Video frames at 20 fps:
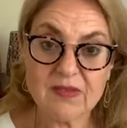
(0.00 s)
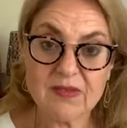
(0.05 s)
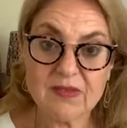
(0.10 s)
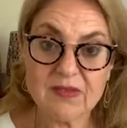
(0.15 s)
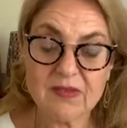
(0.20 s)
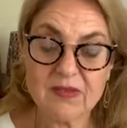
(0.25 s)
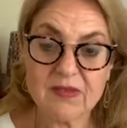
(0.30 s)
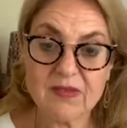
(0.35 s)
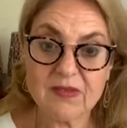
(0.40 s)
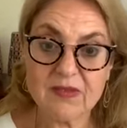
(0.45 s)

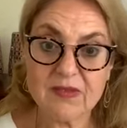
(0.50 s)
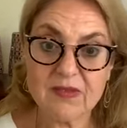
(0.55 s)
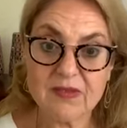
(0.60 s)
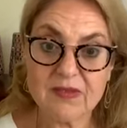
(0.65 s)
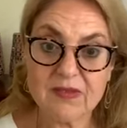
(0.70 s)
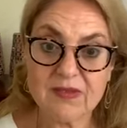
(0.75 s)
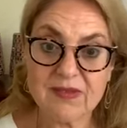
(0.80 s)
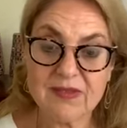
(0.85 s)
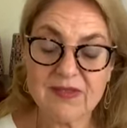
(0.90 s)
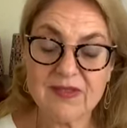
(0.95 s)

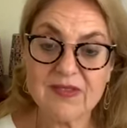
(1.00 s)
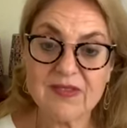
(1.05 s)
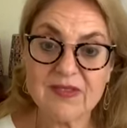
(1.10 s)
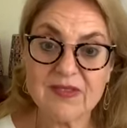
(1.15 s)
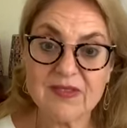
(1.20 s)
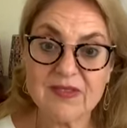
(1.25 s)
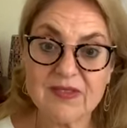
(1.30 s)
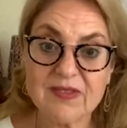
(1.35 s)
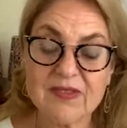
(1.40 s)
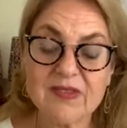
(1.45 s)

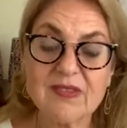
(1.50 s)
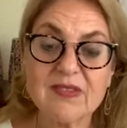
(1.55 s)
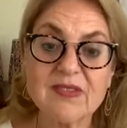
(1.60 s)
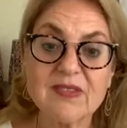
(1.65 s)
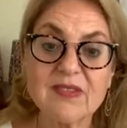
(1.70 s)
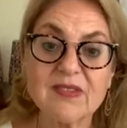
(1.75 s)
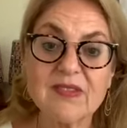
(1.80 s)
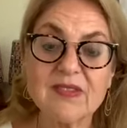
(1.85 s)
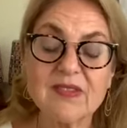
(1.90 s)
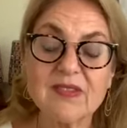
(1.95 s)

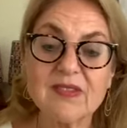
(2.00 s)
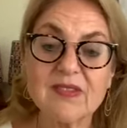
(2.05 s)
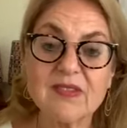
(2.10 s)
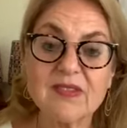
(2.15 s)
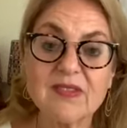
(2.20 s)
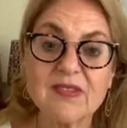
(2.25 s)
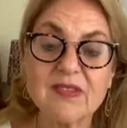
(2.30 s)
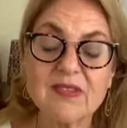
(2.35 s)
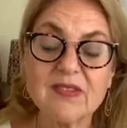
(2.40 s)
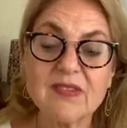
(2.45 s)

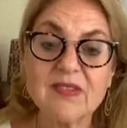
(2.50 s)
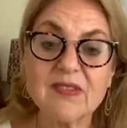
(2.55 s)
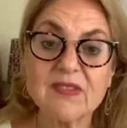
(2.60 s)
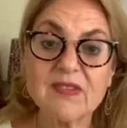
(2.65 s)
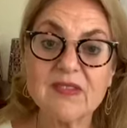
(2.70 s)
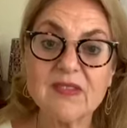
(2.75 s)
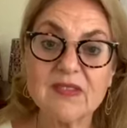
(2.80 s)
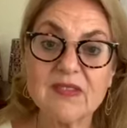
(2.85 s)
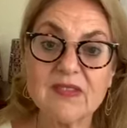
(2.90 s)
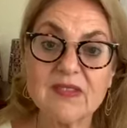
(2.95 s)

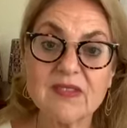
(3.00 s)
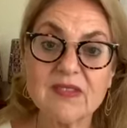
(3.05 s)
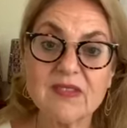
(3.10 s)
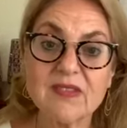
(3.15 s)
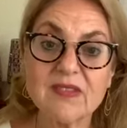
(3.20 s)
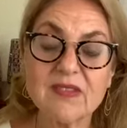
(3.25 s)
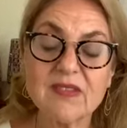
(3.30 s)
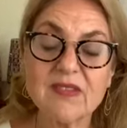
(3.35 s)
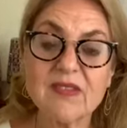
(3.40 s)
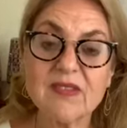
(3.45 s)

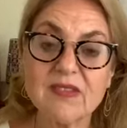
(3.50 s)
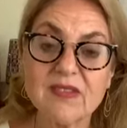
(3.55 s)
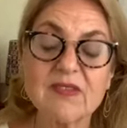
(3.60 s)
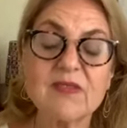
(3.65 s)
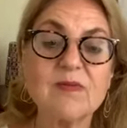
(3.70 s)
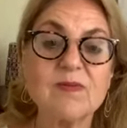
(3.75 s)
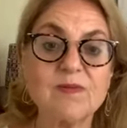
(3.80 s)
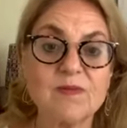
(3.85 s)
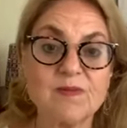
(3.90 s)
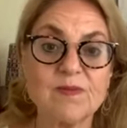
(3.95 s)

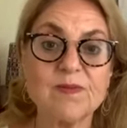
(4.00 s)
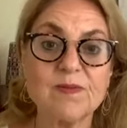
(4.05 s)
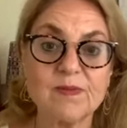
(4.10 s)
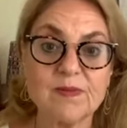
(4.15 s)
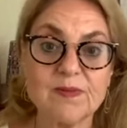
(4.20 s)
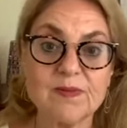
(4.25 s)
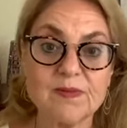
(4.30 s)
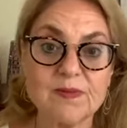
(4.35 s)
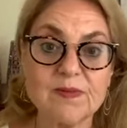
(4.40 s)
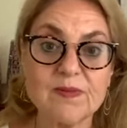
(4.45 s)

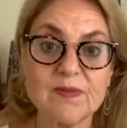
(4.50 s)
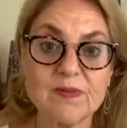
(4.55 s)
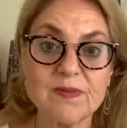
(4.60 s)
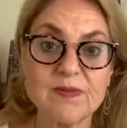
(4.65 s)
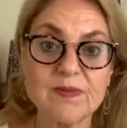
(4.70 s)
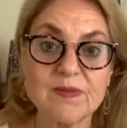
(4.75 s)
[no speech]